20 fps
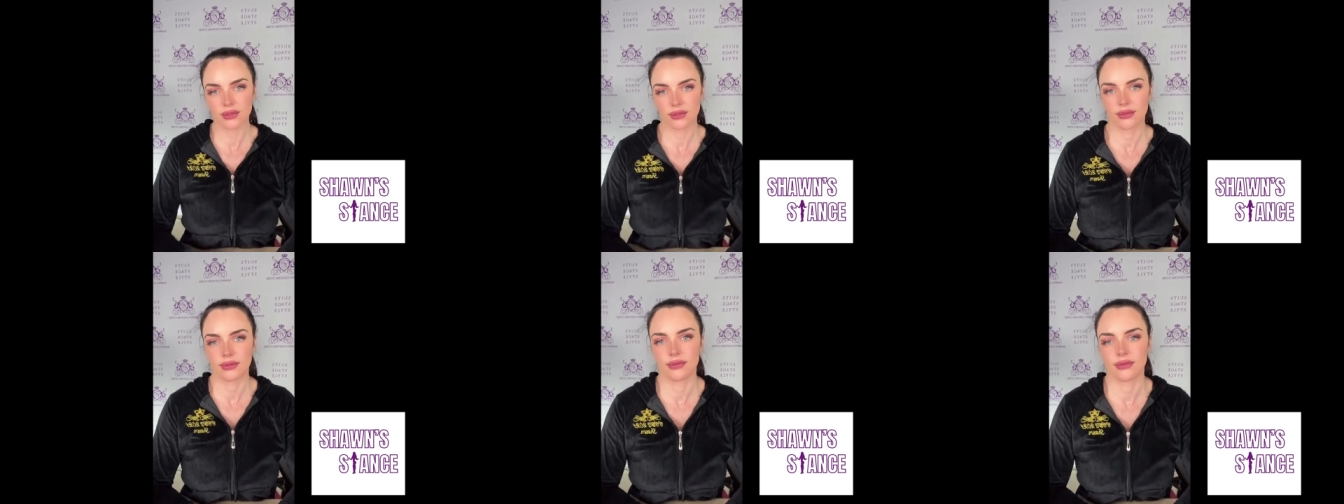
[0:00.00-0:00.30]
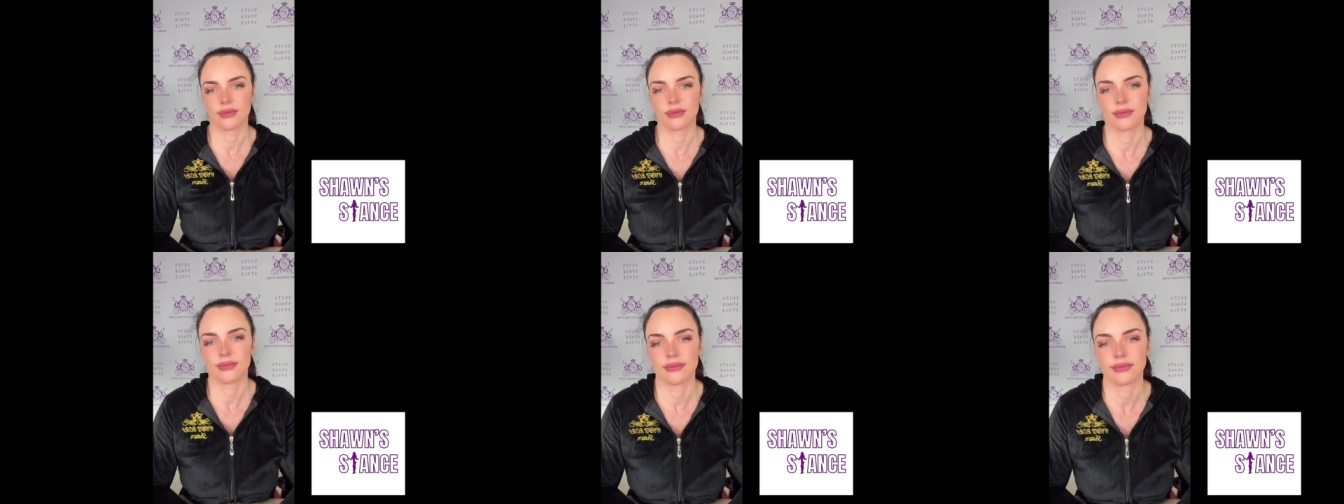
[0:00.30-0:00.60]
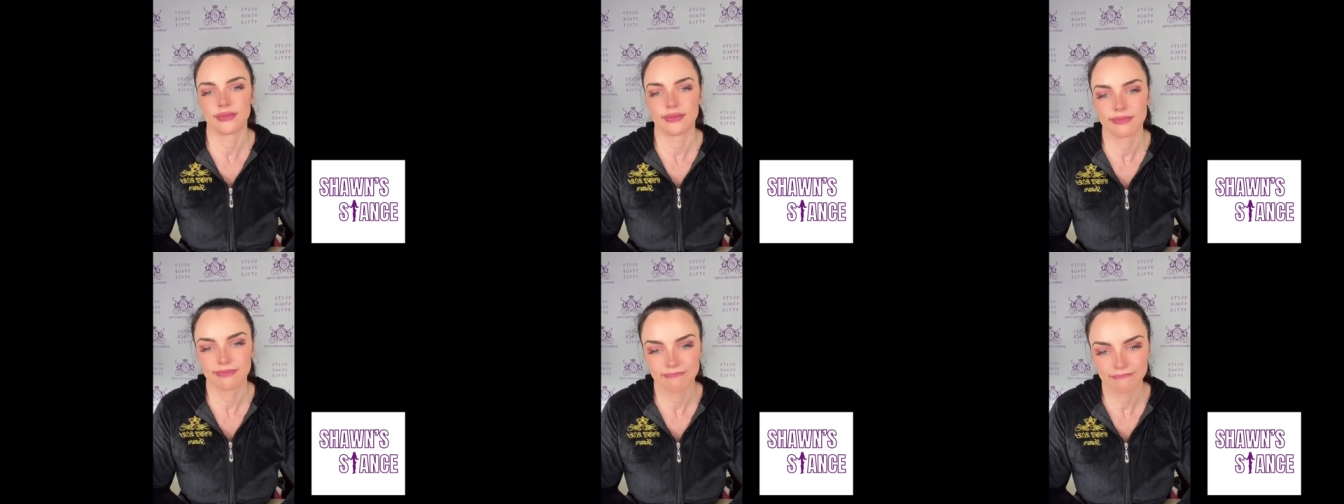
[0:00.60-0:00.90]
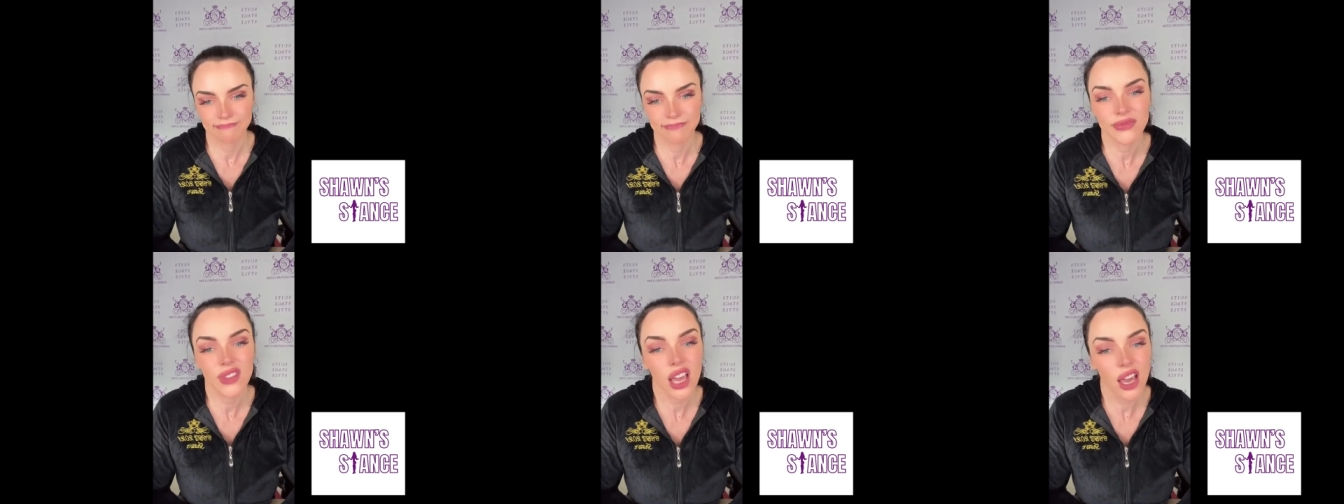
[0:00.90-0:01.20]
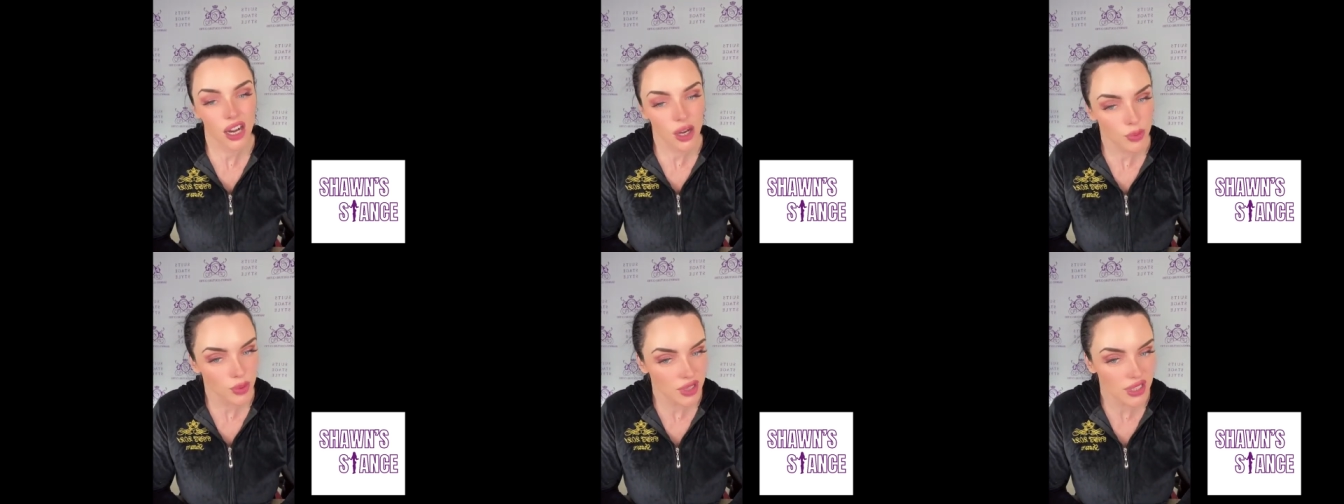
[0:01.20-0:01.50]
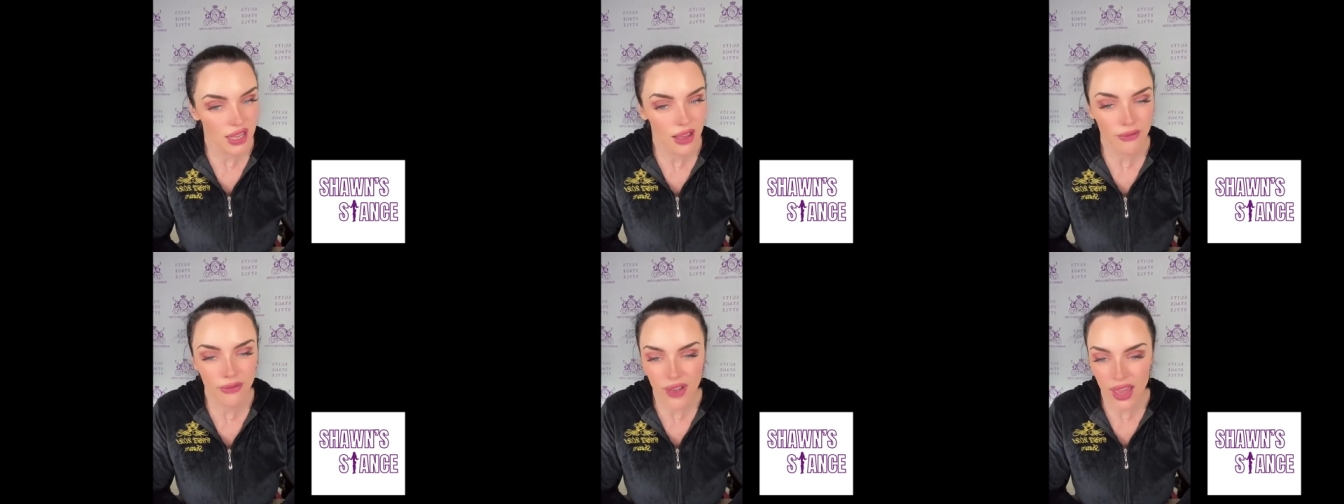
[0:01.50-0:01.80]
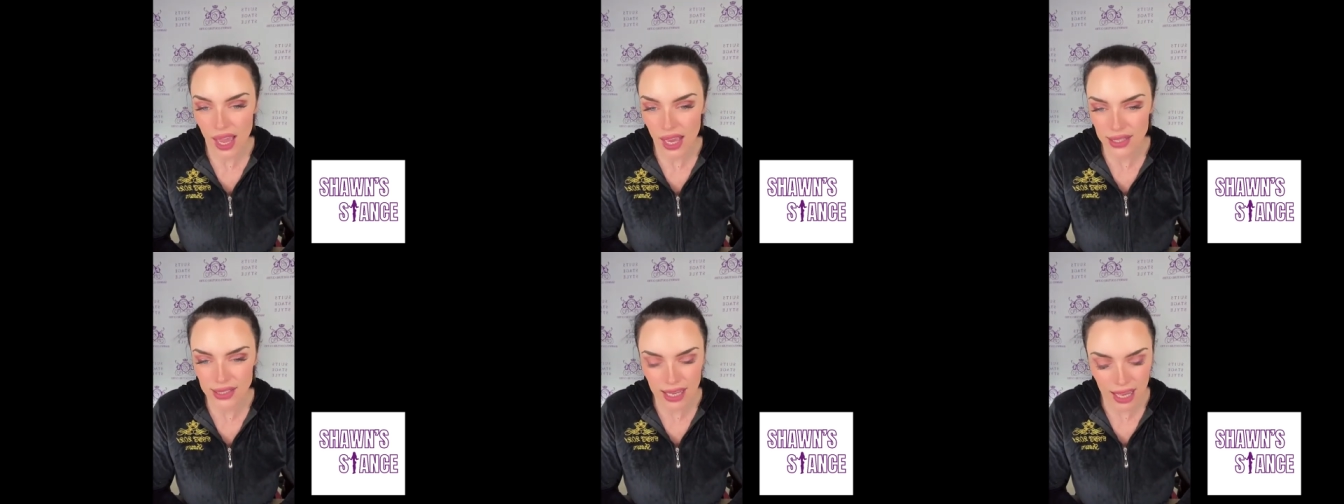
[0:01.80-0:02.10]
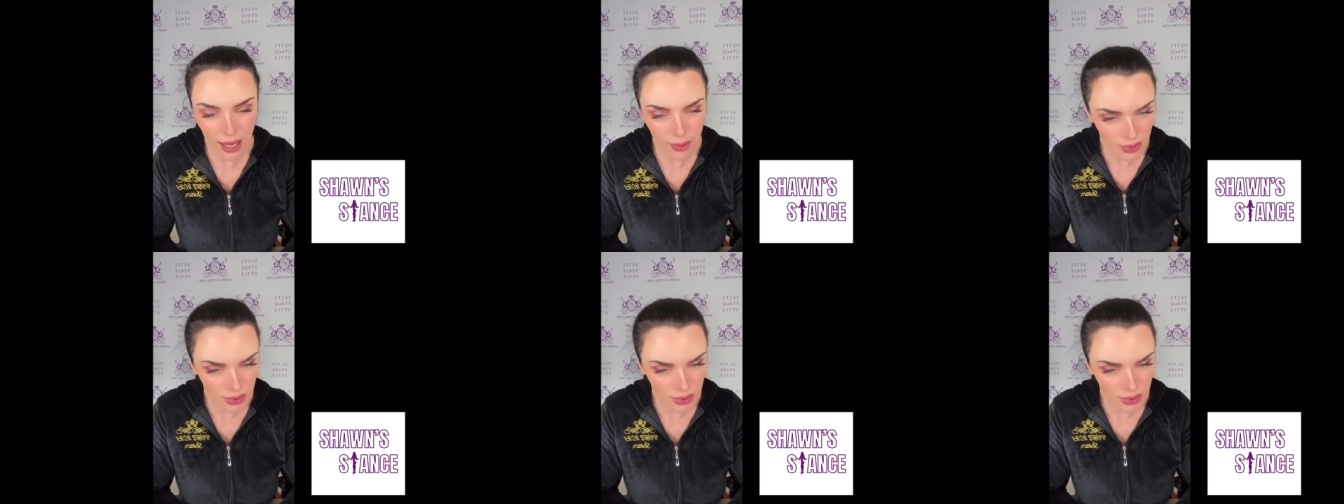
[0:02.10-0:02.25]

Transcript: one hundred percent facts.